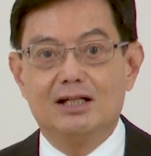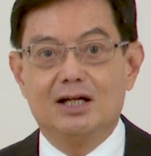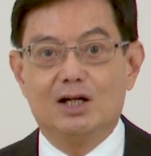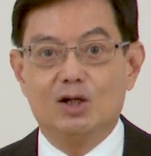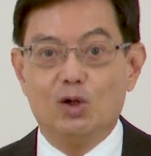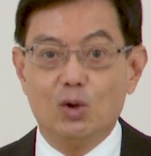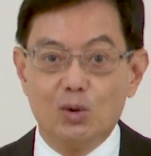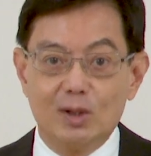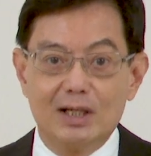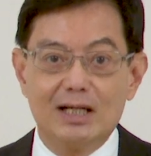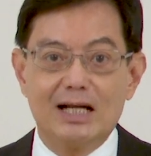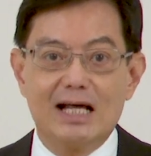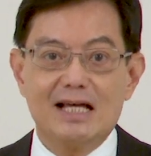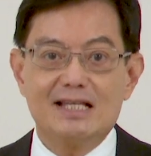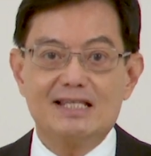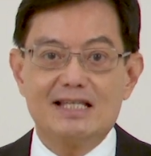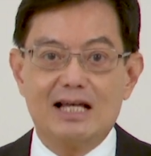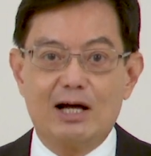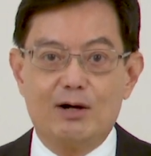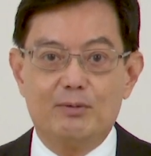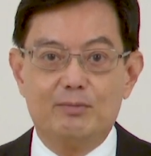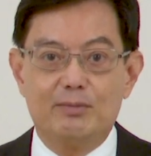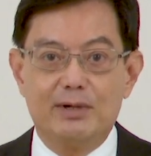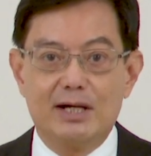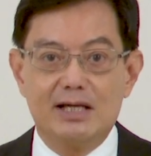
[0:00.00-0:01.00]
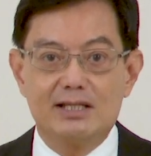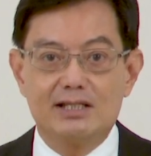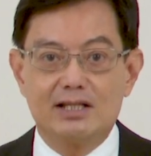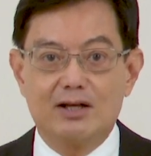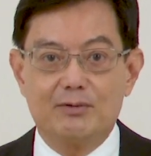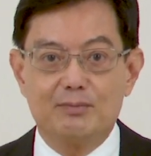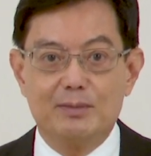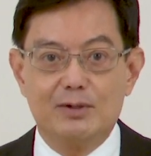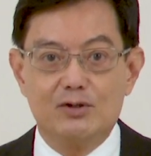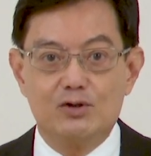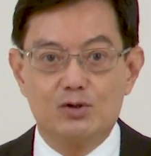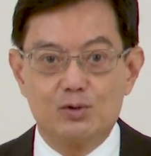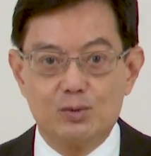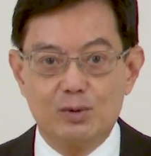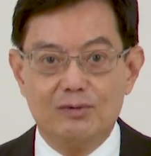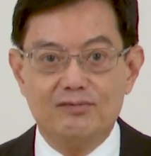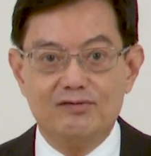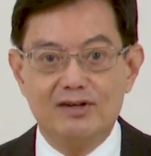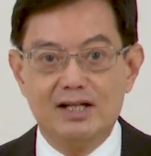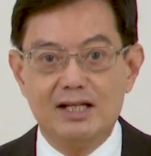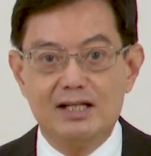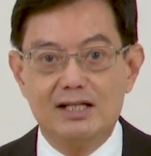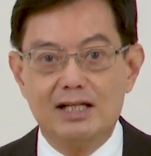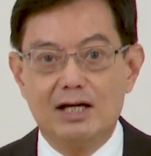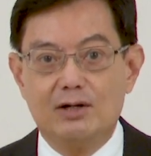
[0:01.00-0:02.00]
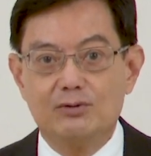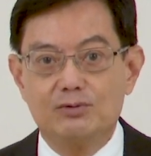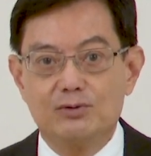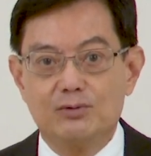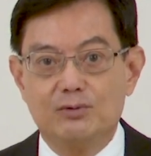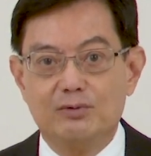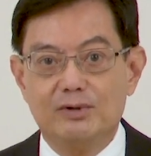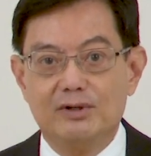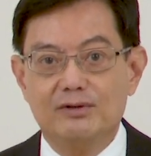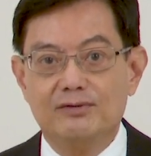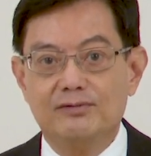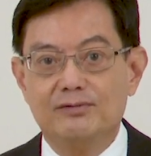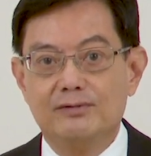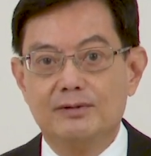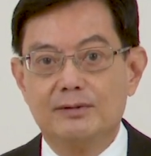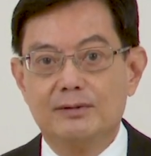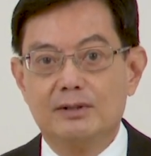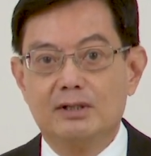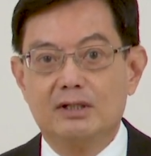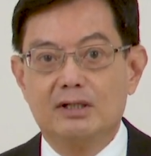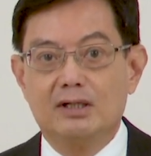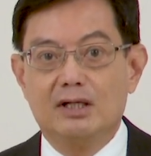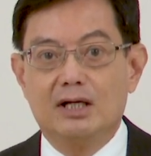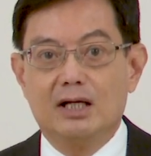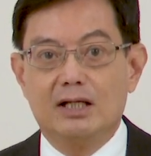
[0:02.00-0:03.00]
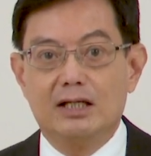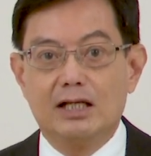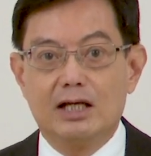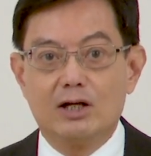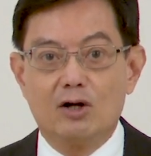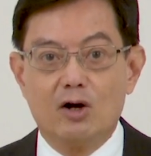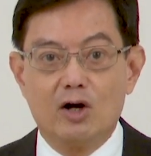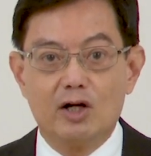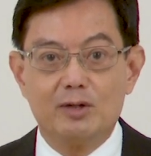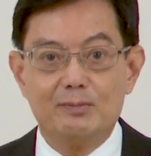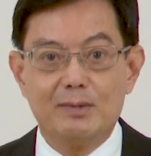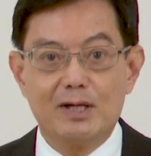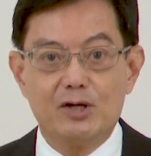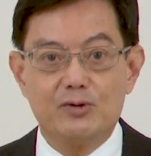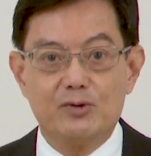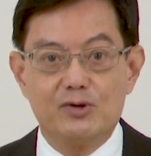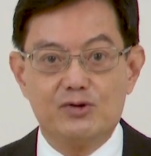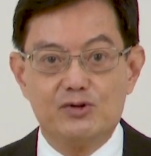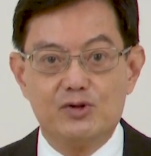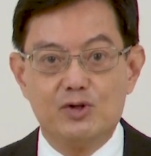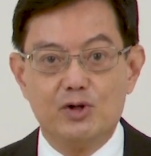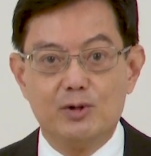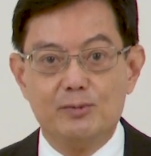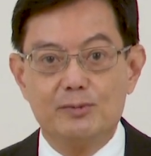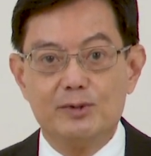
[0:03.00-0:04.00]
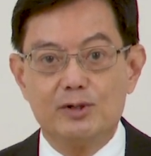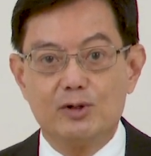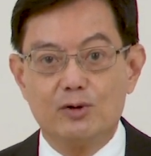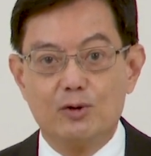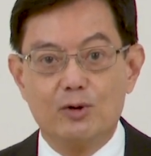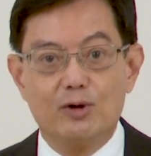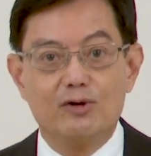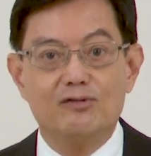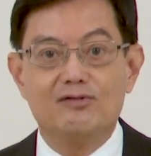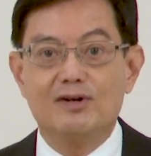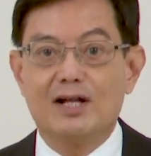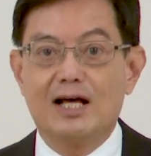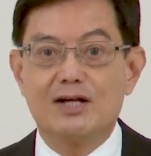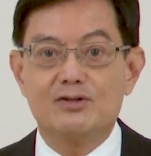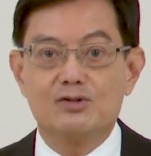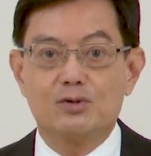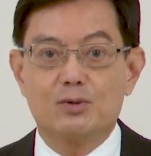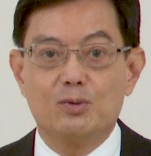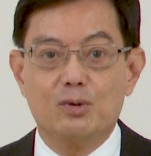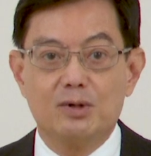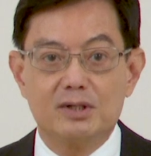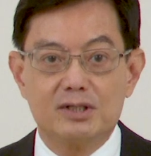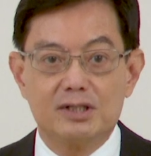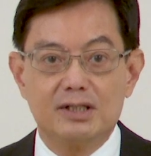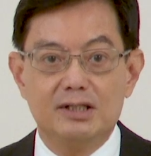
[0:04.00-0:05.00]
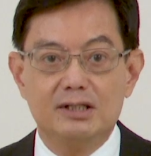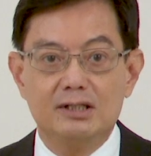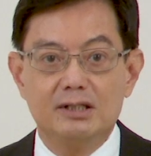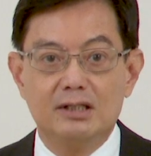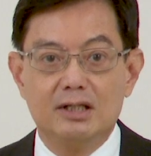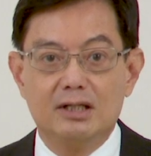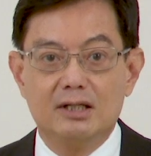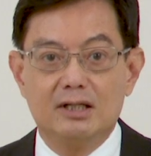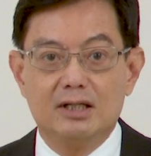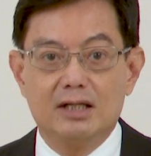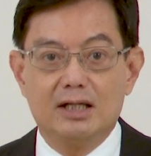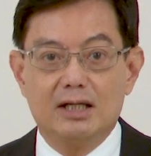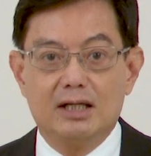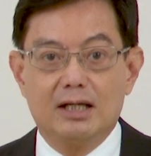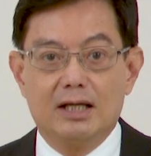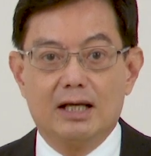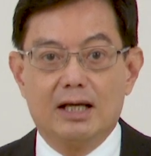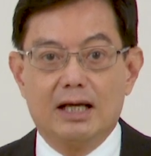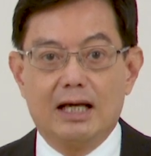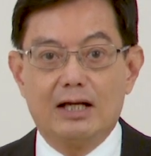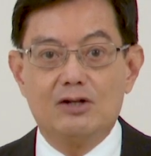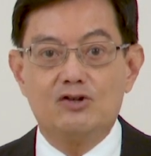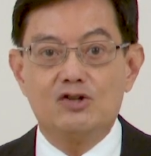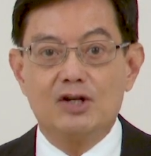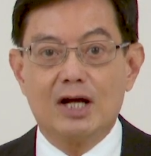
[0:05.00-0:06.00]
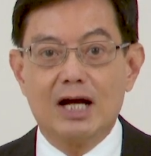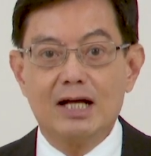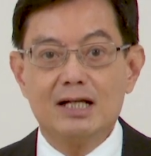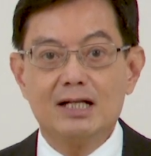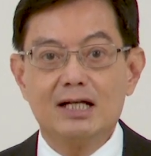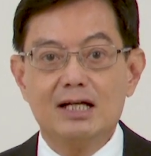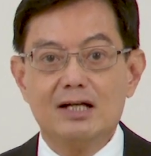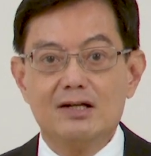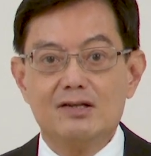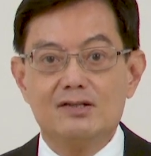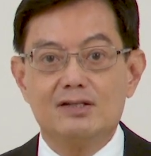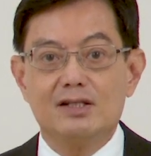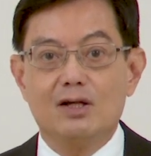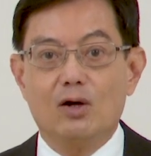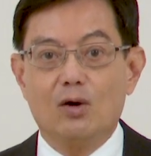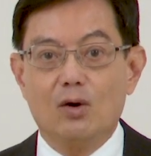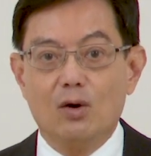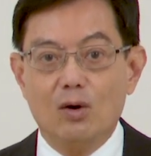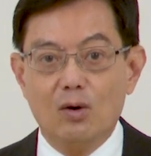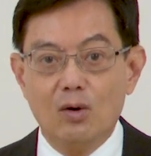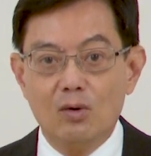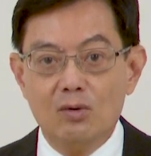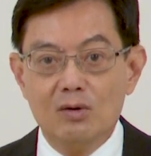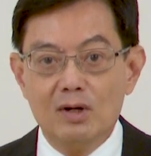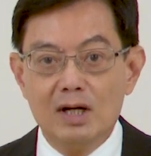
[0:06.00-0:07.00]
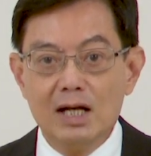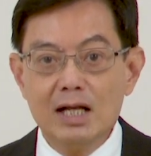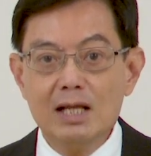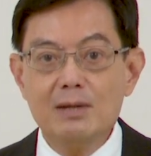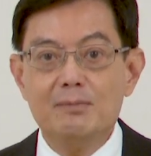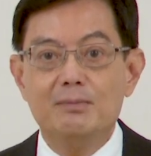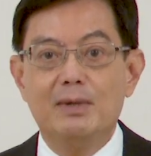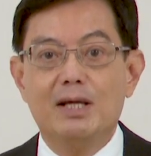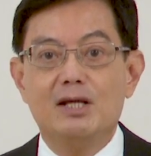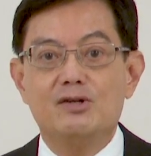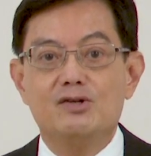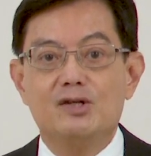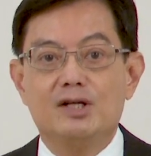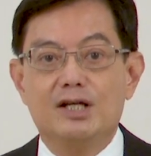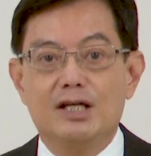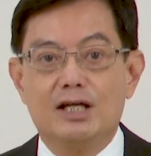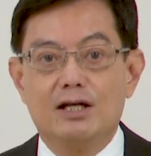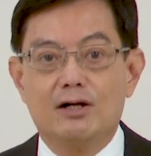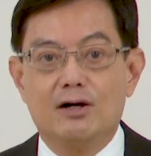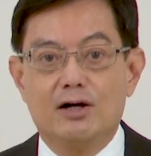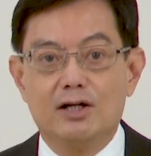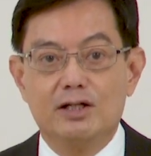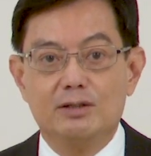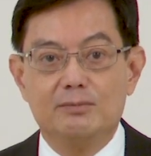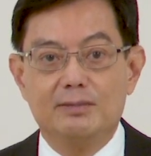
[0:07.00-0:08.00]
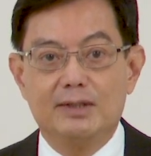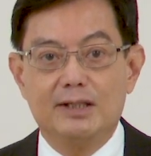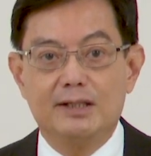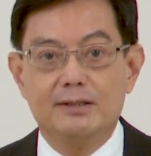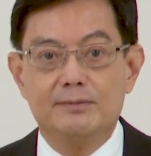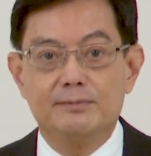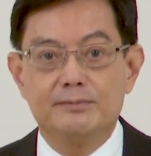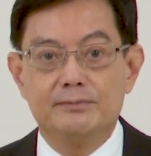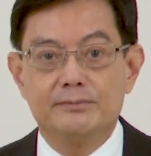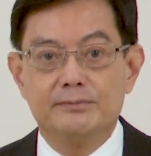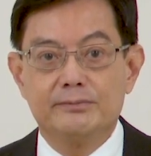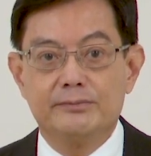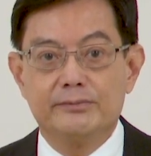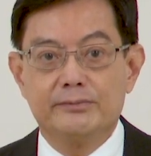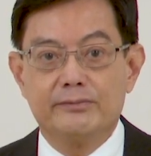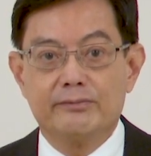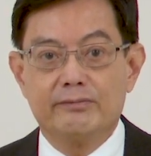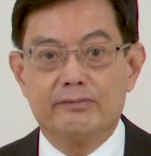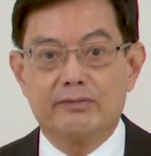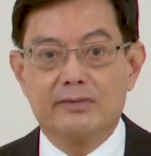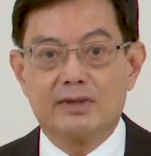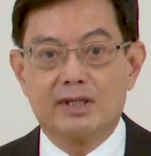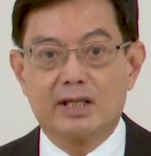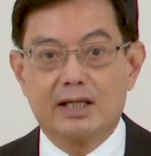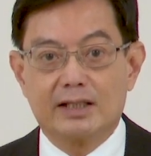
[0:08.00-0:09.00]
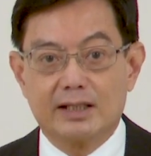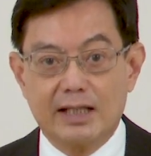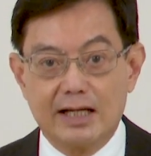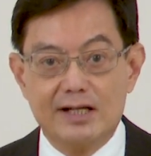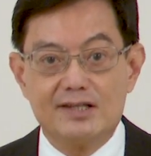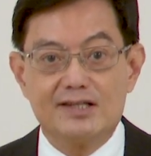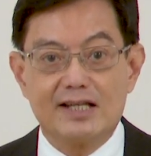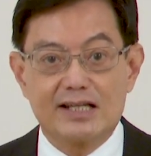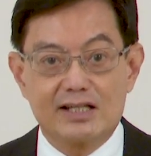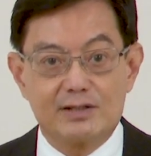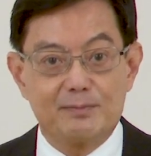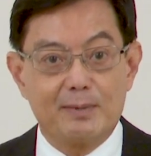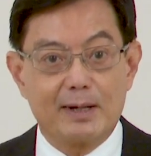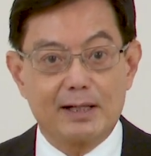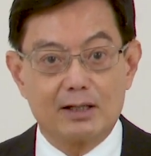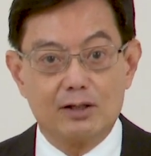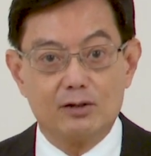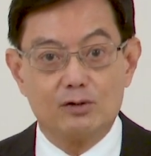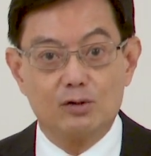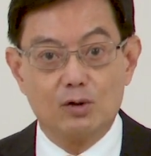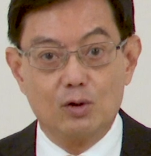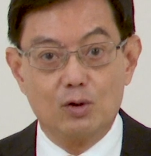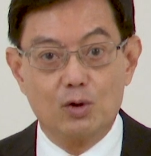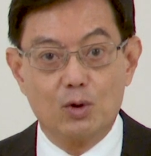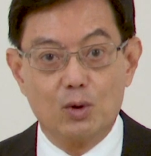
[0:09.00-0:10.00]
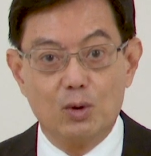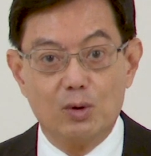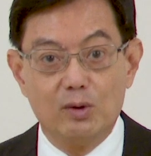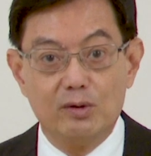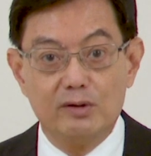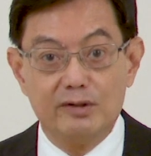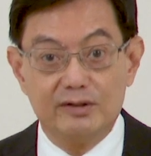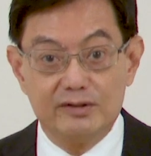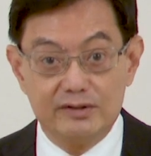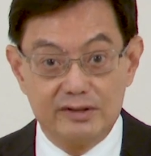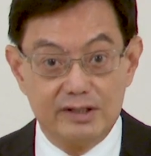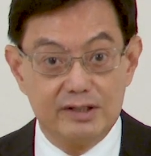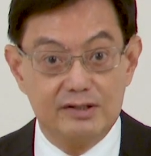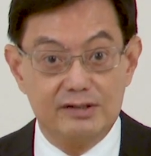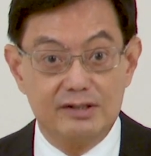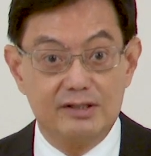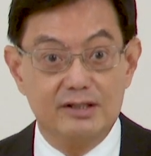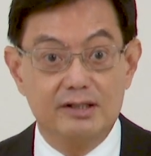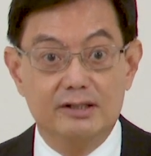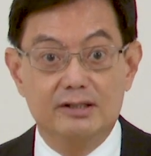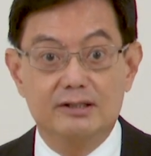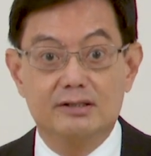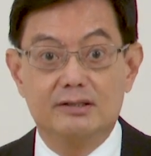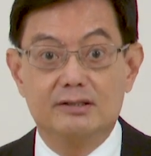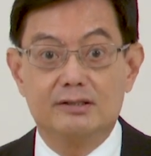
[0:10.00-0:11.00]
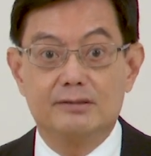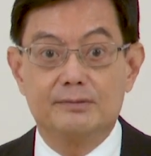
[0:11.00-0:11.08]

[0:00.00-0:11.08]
localized outbreaks have been swiftly dealt with, the economy resumed growth last quarter, and China is the only major economy that is expected to grow this year.